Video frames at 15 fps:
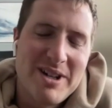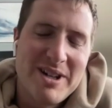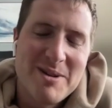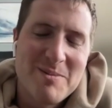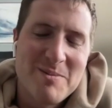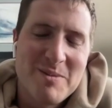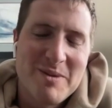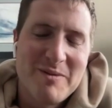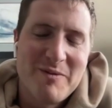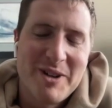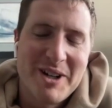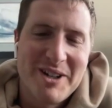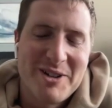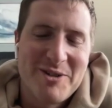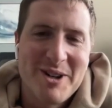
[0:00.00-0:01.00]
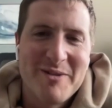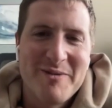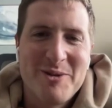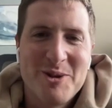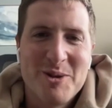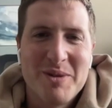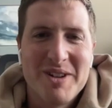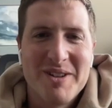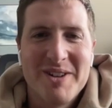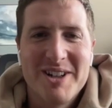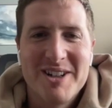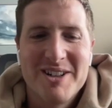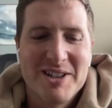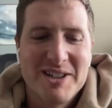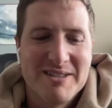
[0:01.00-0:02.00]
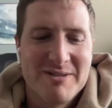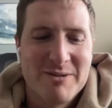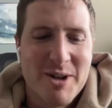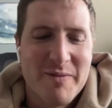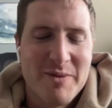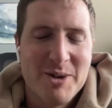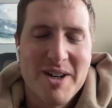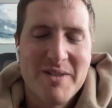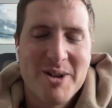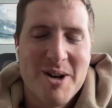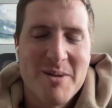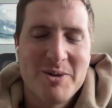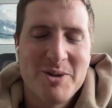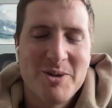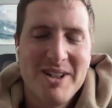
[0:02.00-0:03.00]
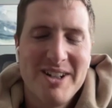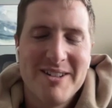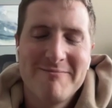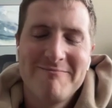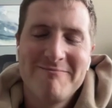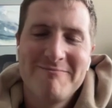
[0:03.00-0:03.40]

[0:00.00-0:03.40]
I'm very grateful to be here and grateful to have the opportunity.